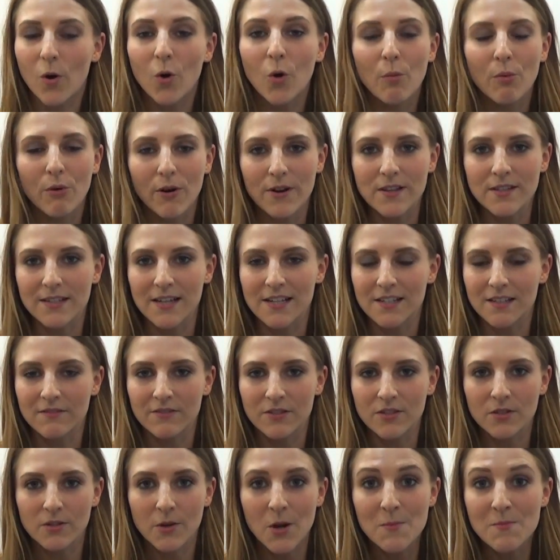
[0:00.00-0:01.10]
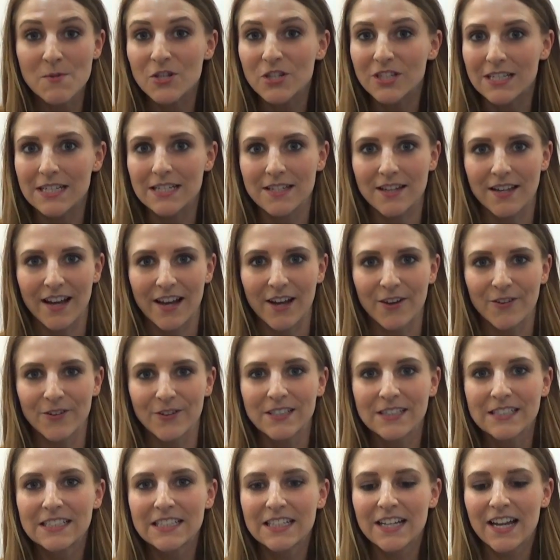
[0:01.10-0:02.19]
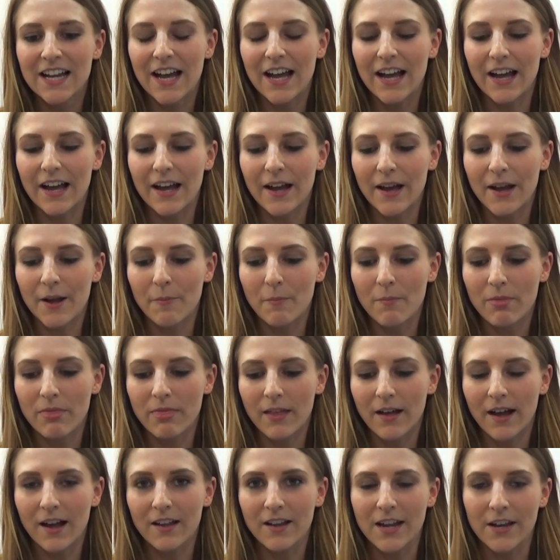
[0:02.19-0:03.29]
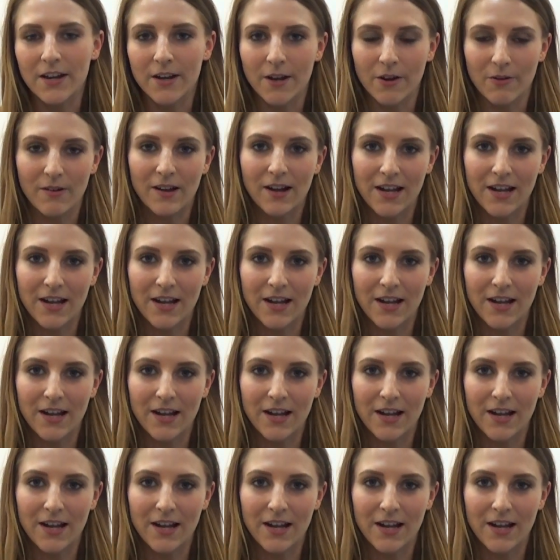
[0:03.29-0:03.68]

whole process in so much detail that, you know,